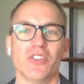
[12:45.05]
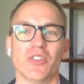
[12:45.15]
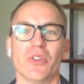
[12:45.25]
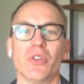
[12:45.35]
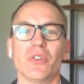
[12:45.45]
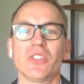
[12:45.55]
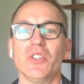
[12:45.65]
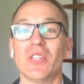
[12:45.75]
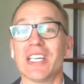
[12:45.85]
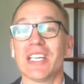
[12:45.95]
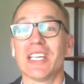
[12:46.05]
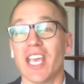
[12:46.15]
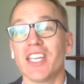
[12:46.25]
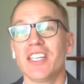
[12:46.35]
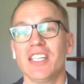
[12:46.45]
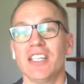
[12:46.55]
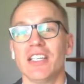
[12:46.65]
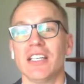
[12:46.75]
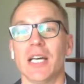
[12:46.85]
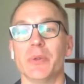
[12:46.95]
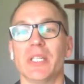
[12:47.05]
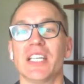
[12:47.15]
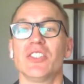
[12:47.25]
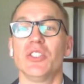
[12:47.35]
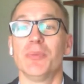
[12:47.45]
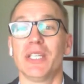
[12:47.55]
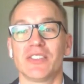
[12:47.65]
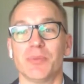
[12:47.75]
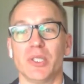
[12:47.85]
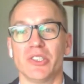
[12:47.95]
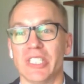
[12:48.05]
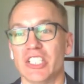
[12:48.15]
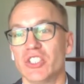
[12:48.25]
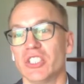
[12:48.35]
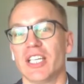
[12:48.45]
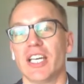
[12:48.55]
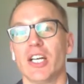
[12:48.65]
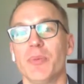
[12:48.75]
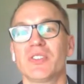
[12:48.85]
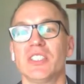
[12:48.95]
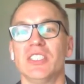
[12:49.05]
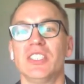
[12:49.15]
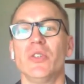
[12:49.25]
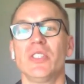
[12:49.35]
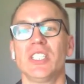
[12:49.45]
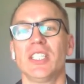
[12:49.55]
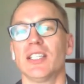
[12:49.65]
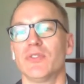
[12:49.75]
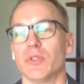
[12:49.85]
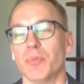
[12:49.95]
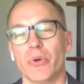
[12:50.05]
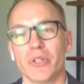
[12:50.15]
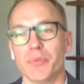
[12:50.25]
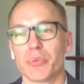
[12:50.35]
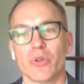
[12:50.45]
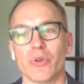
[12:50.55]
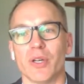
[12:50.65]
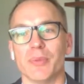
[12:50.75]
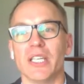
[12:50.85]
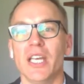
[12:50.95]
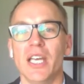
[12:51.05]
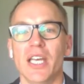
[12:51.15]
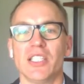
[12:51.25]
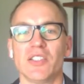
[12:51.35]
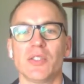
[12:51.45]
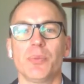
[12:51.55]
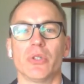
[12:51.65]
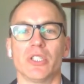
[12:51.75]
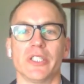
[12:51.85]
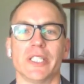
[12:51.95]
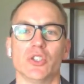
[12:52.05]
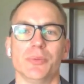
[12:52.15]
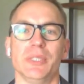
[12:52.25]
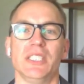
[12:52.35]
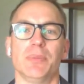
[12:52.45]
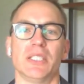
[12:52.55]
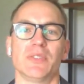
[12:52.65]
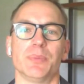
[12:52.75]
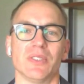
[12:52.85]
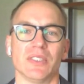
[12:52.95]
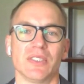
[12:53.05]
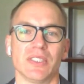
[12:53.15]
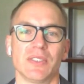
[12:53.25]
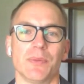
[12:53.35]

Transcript: So for those of you that can, I would ask that you make a small donation to help us continue to deliver important programming to support our LGBT+ businesses.